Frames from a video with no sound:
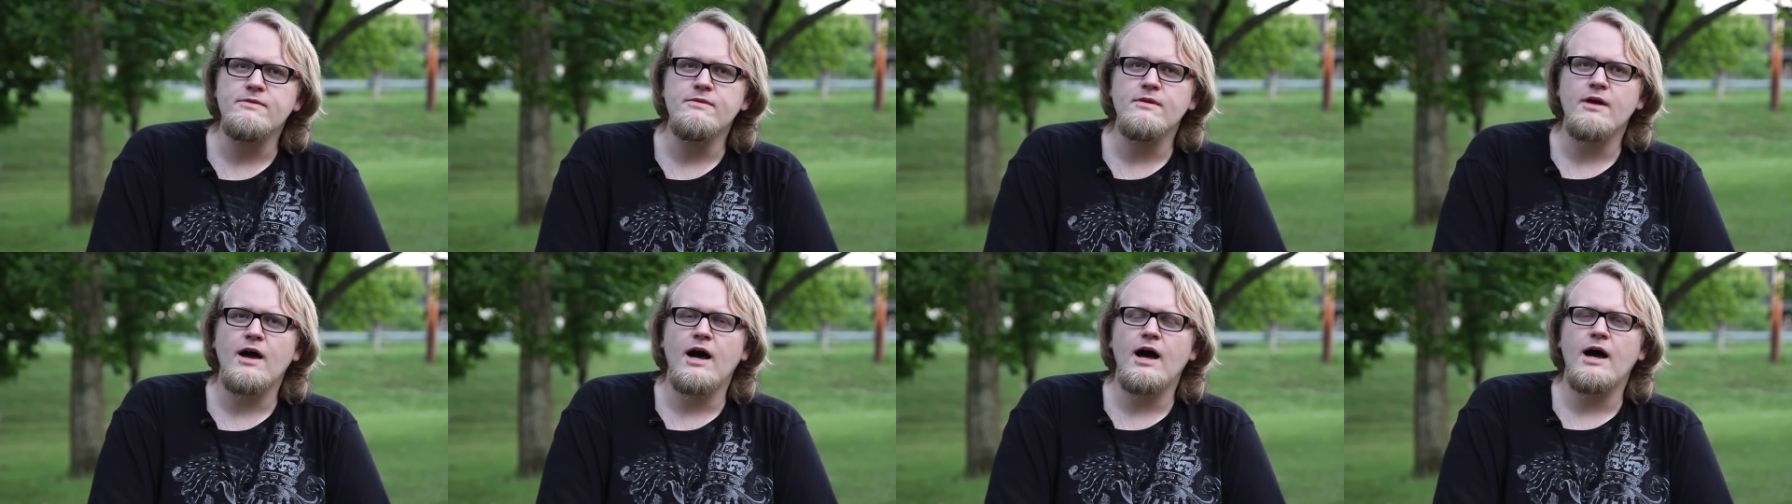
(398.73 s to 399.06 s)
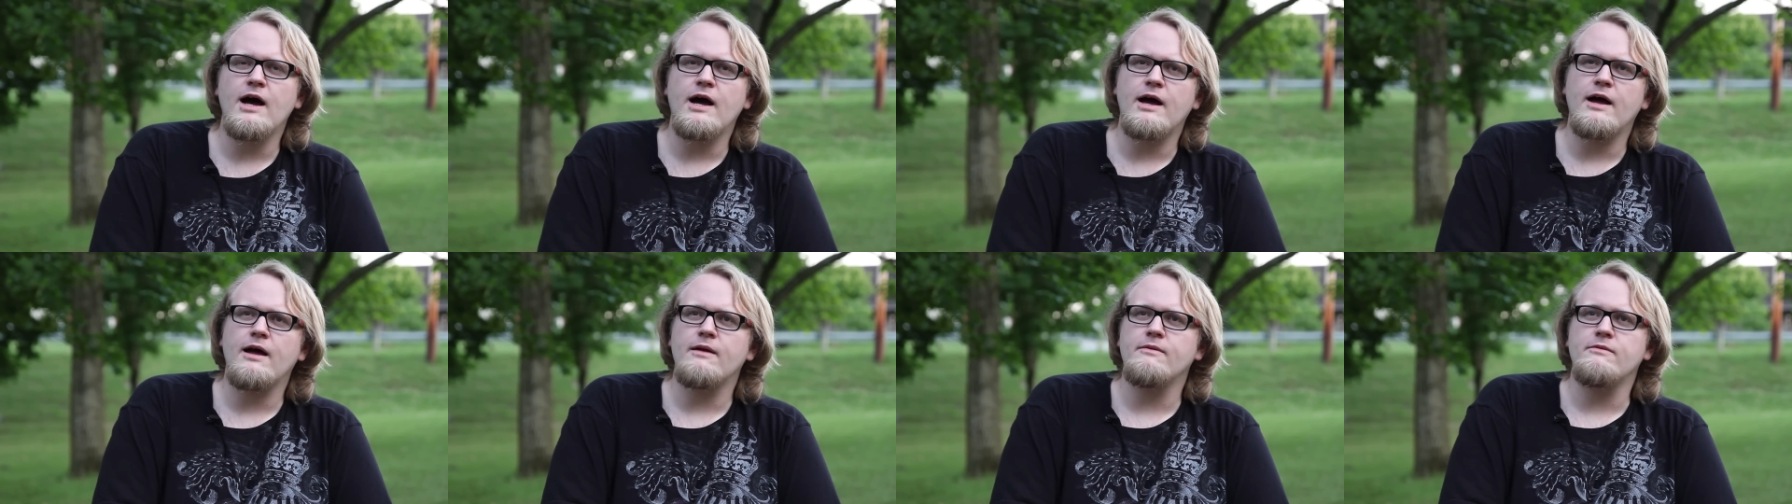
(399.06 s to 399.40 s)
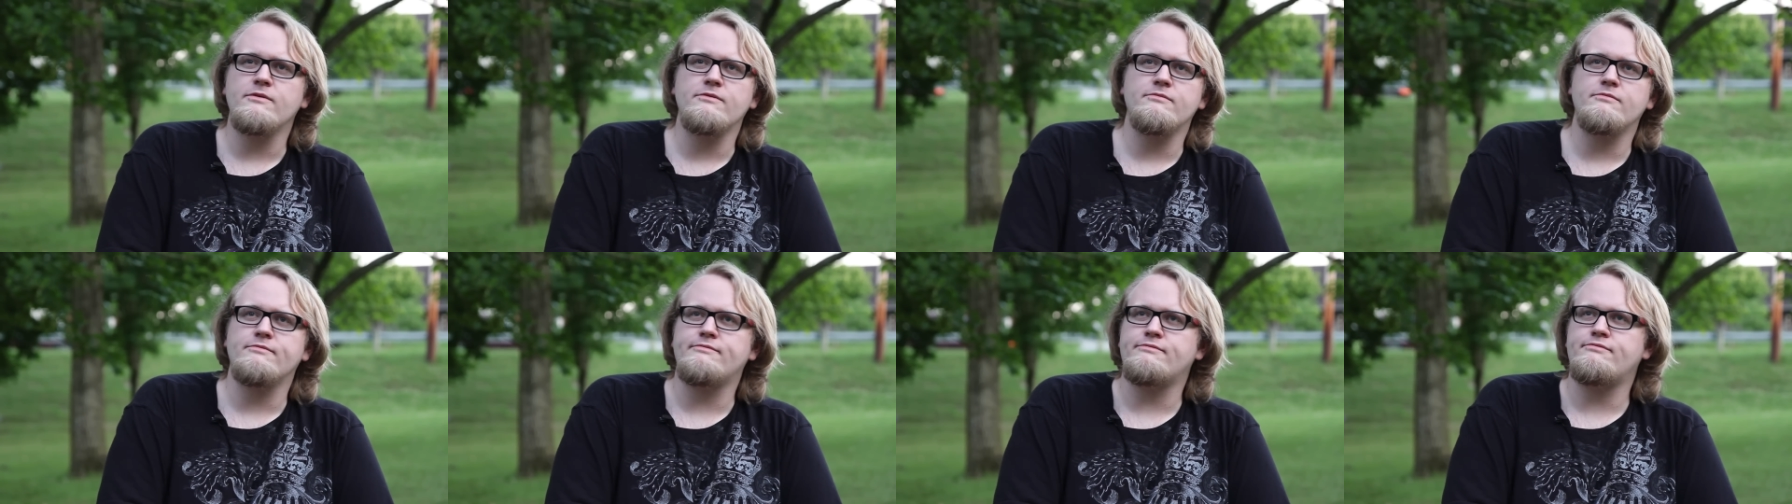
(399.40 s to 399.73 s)

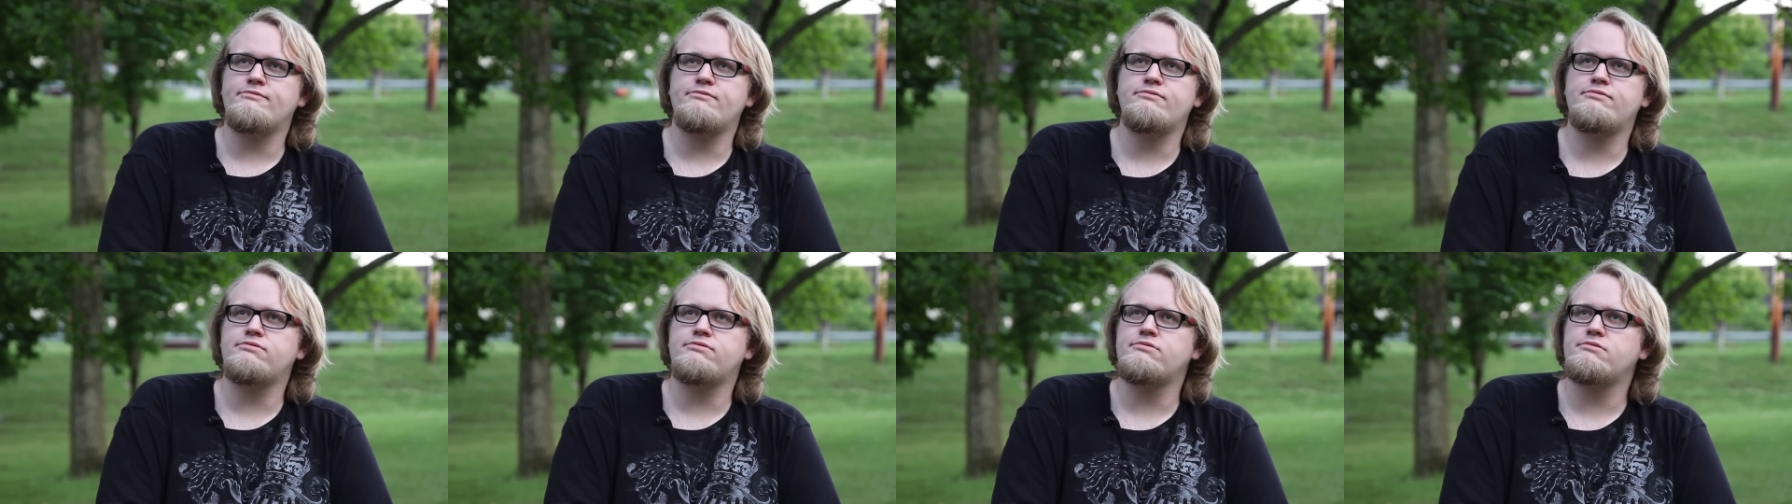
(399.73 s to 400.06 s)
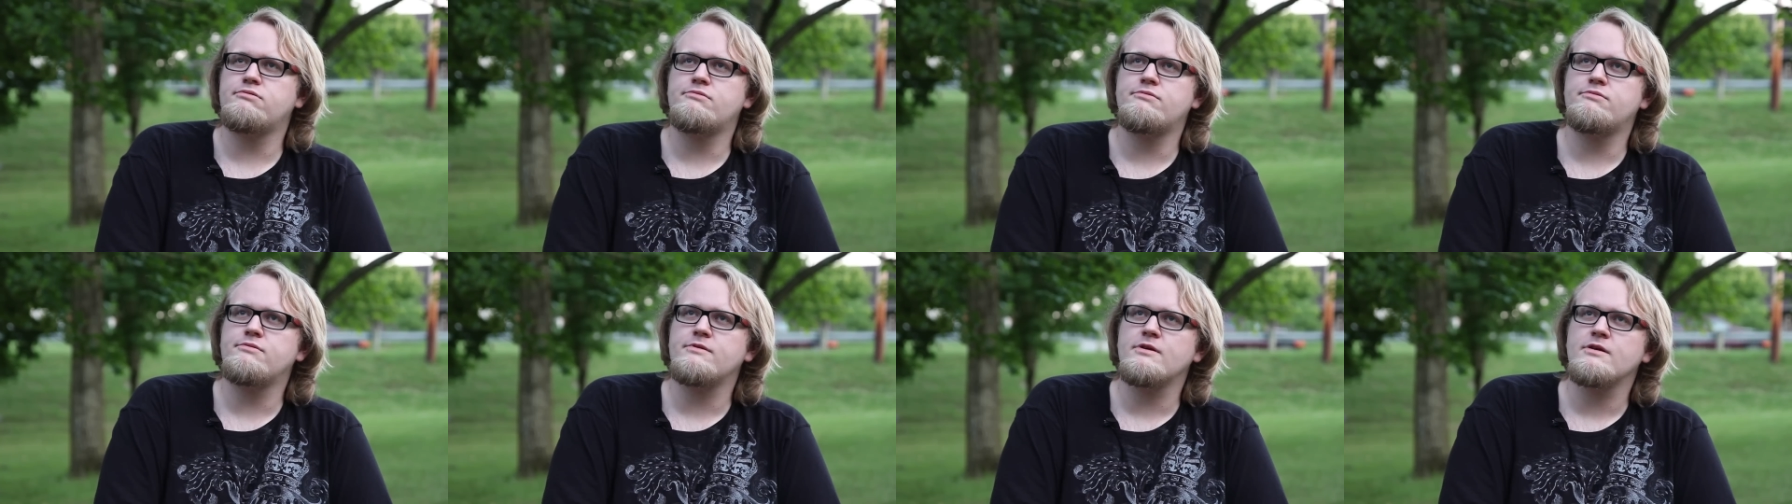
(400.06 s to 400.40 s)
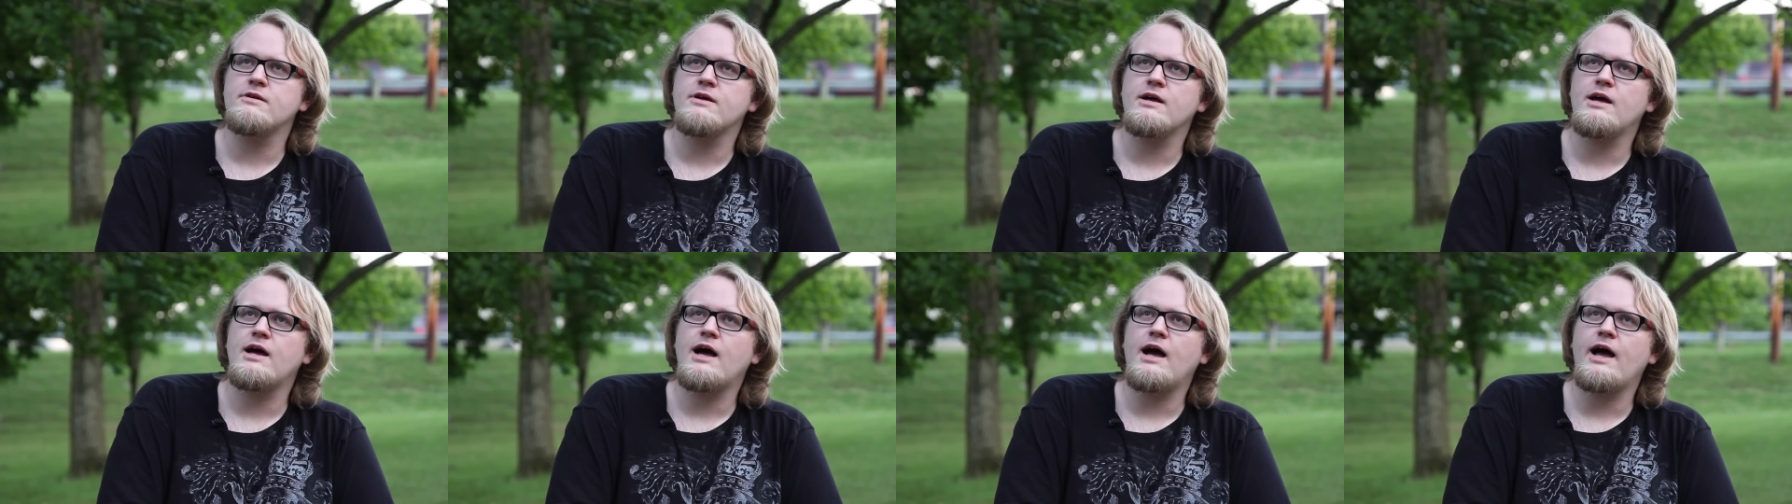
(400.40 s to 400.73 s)

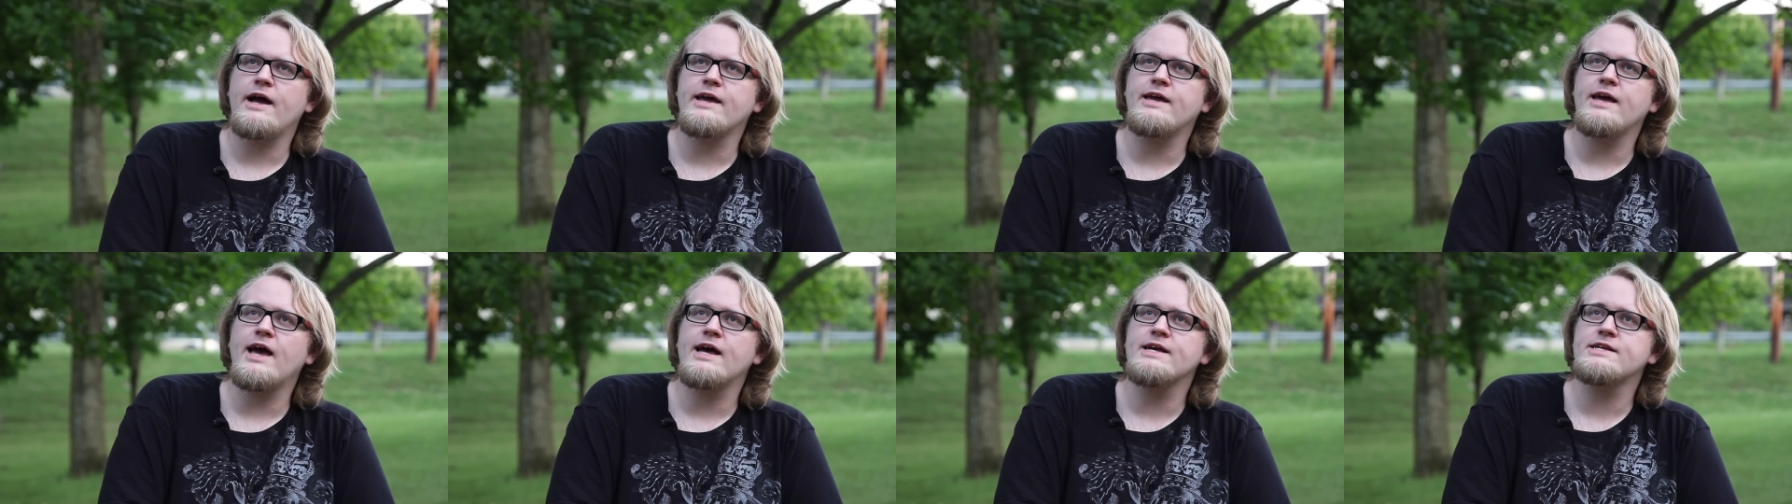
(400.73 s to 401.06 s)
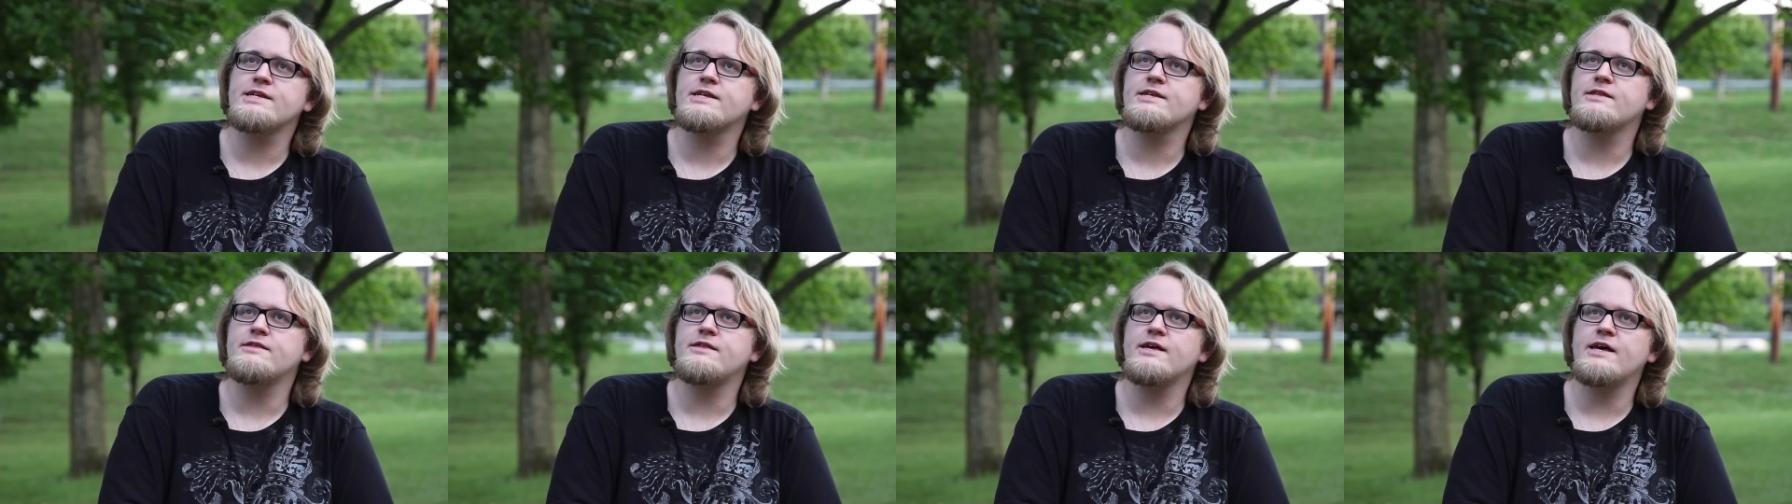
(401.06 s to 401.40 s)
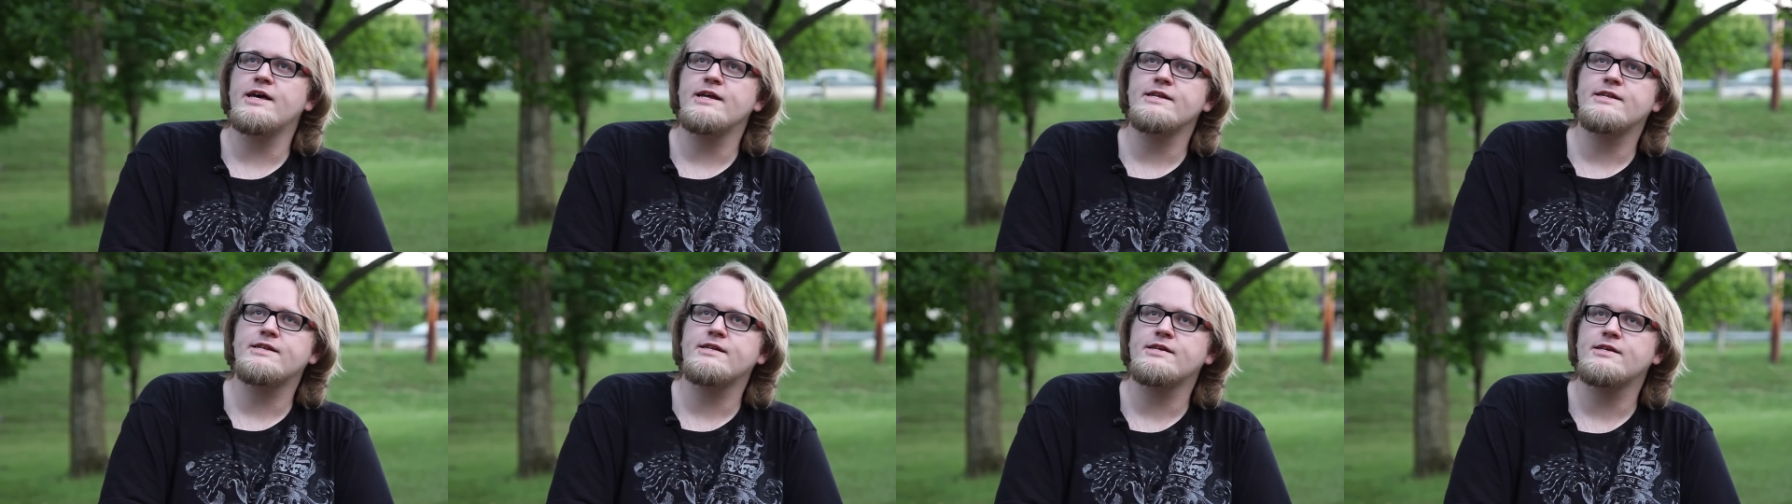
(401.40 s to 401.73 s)
I guess that